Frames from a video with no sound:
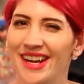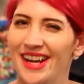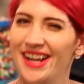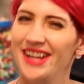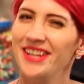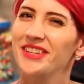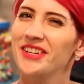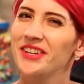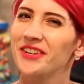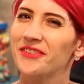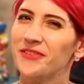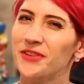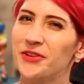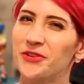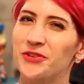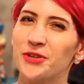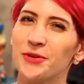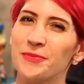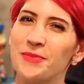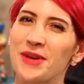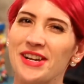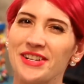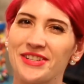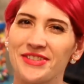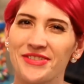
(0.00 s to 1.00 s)
Hey there, future
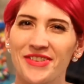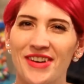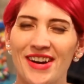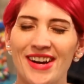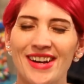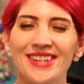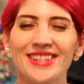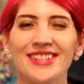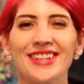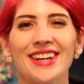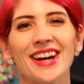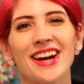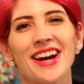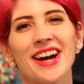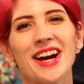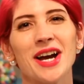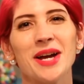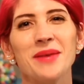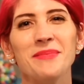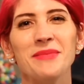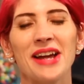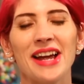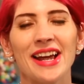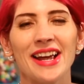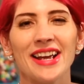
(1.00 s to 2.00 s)
best friend.
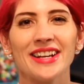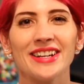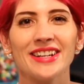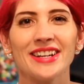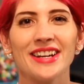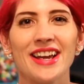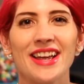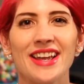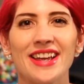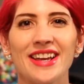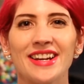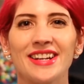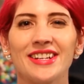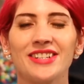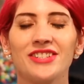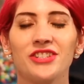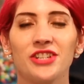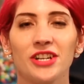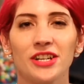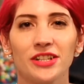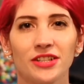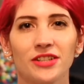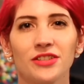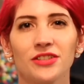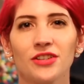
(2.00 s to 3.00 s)
I'm Hannah, and
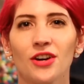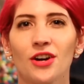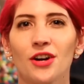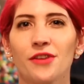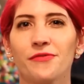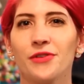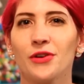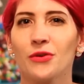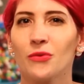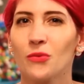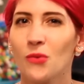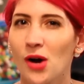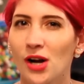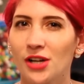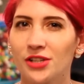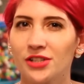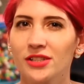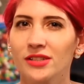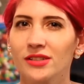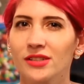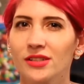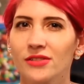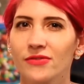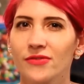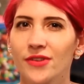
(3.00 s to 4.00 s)
chances are if you're
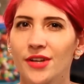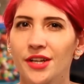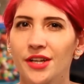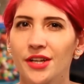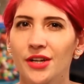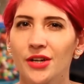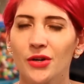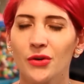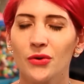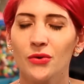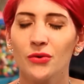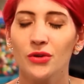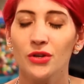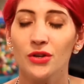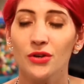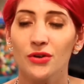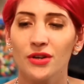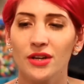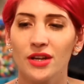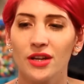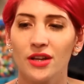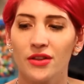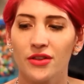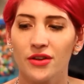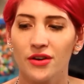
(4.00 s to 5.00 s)
watching this video, you're
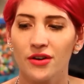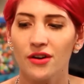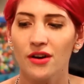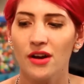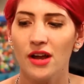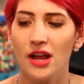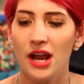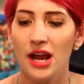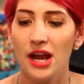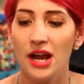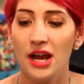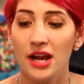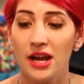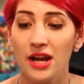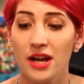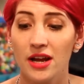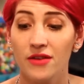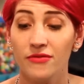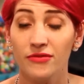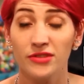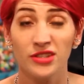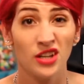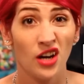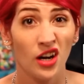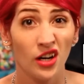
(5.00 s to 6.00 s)
either
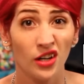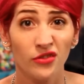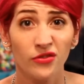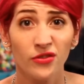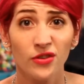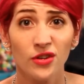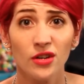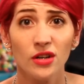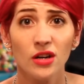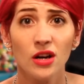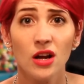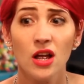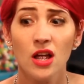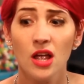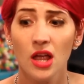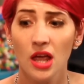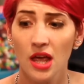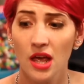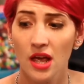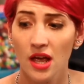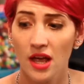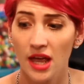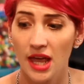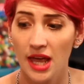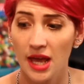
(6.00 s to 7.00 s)
a photographer,
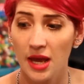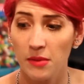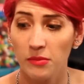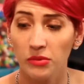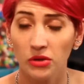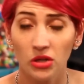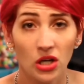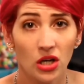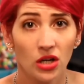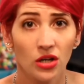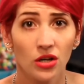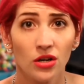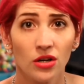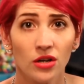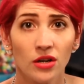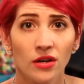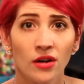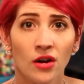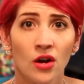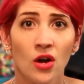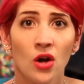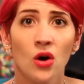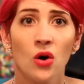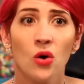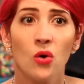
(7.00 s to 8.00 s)
a
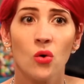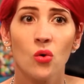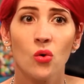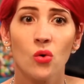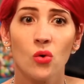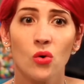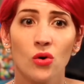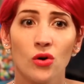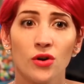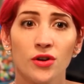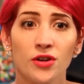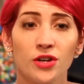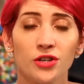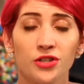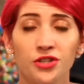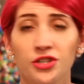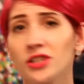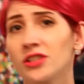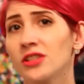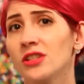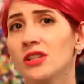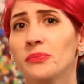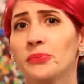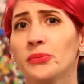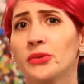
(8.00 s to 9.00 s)
blogger, or you're
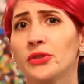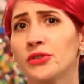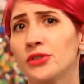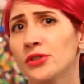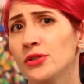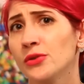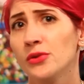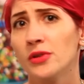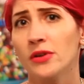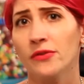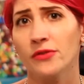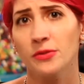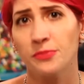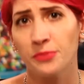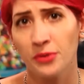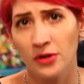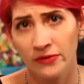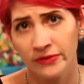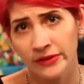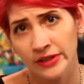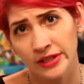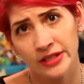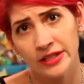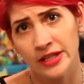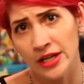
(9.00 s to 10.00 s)
just in pursuit of the
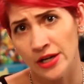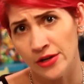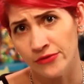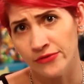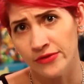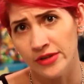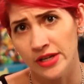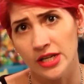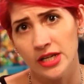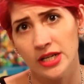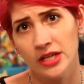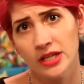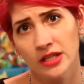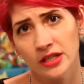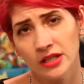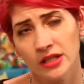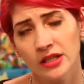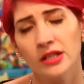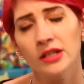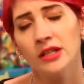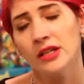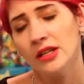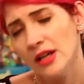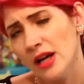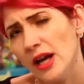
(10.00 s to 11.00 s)
perfect selfie.
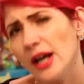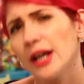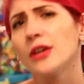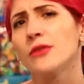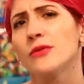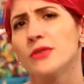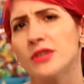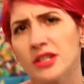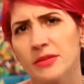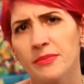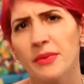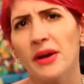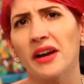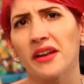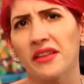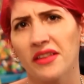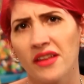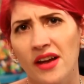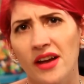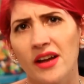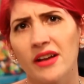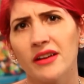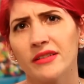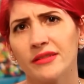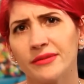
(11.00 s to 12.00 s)
I can respect
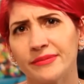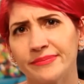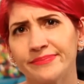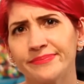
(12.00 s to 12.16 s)
that.